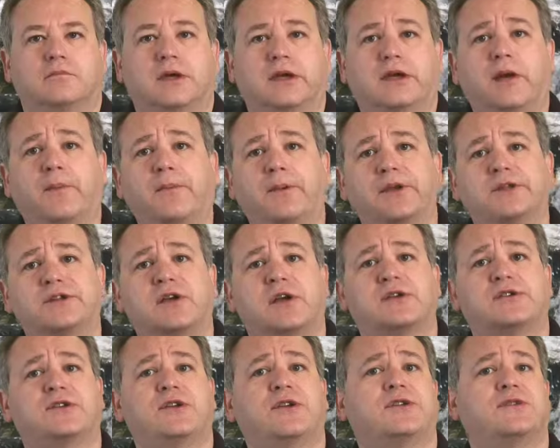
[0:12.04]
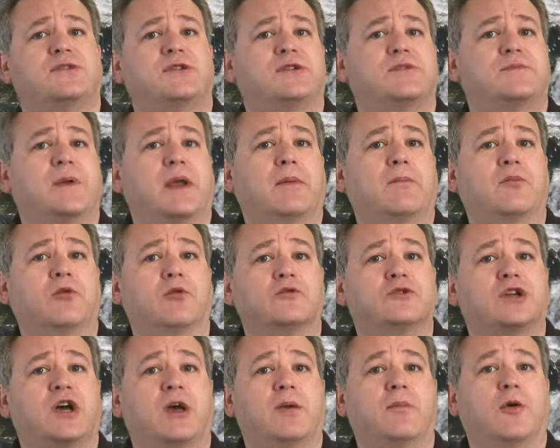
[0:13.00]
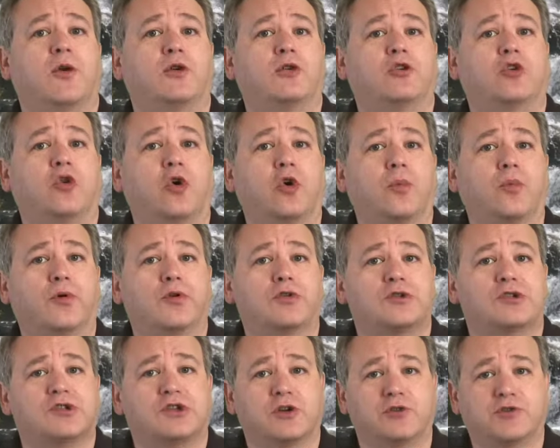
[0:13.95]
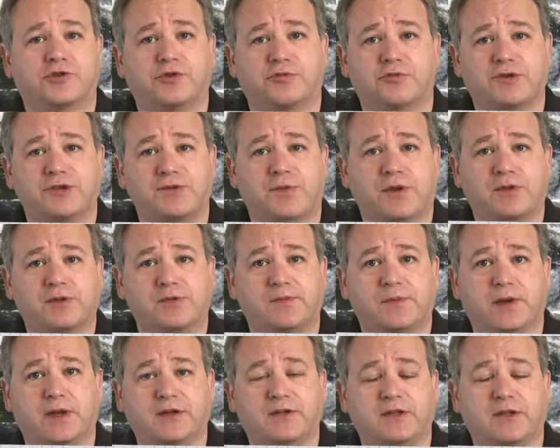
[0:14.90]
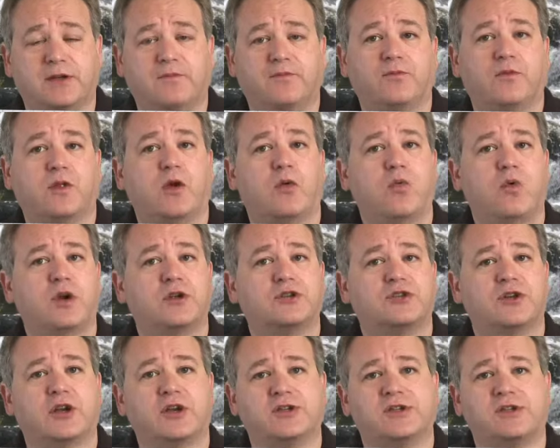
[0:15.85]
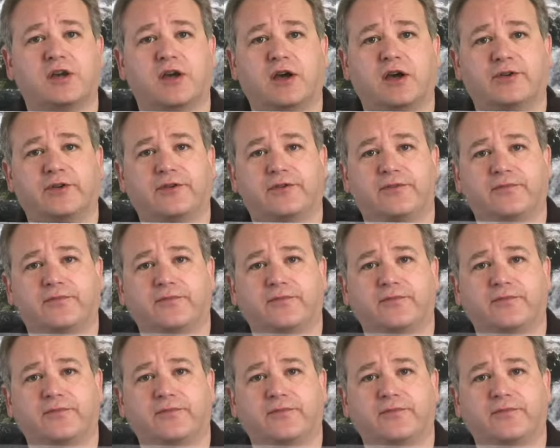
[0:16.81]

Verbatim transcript: My company is asking us to spend more time on corporate social responsibility. Where should I start?